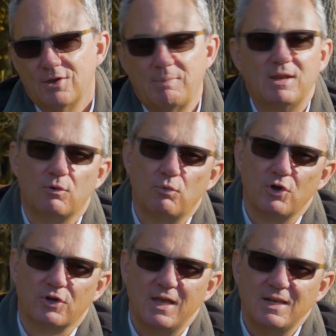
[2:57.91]
been at
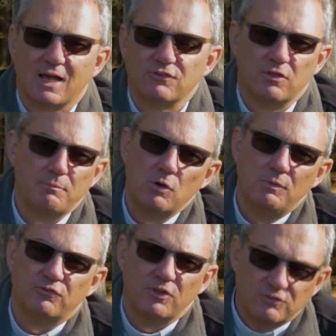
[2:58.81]
work in us, the
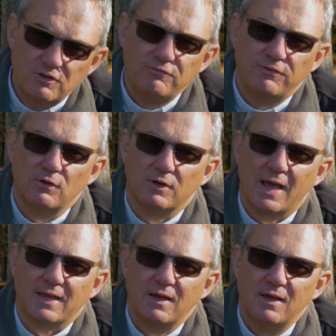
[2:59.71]
moments that did feel
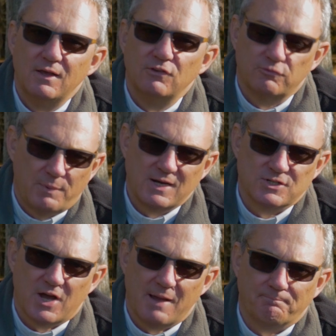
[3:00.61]
like
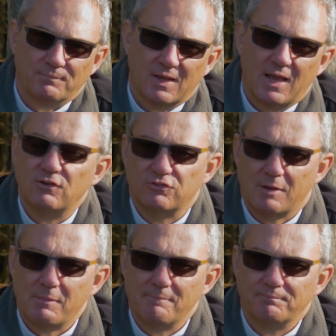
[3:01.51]
springtime and
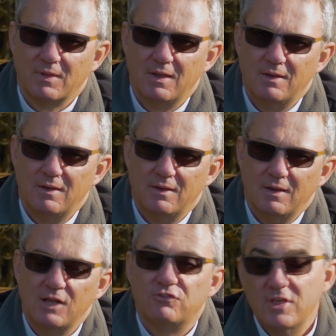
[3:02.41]
summer.
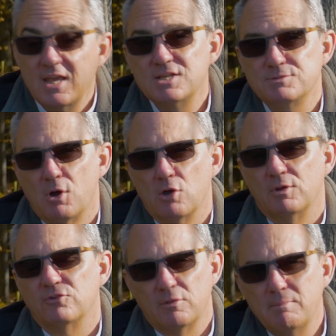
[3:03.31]
It's these moments, the